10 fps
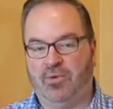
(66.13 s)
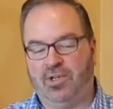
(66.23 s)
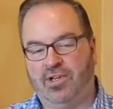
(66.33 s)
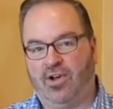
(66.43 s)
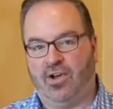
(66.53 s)

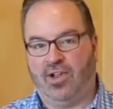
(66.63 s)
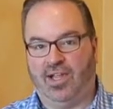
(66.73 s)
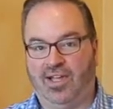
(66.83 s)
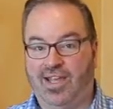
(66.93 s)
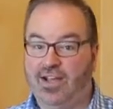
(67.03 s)
would
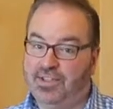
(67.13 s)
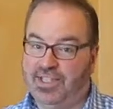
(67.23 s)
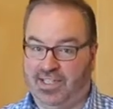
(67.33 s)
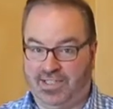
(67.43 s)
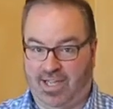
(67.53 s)
call a
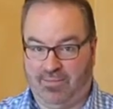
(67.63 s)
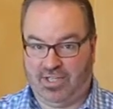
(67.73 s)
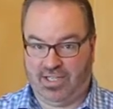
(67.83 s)
Celtic type